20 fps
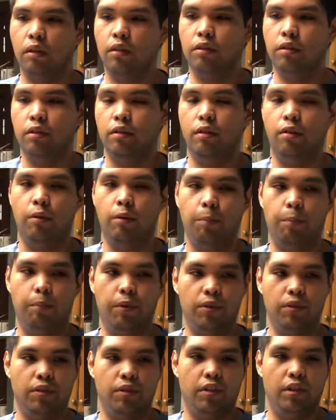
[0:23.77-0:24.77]
the
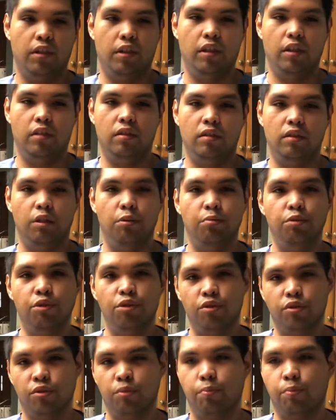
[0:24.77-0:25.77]
person is
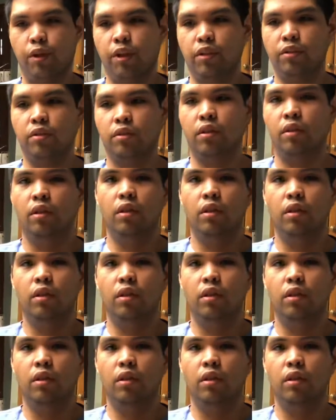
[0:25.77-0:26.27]
immunosuppressed,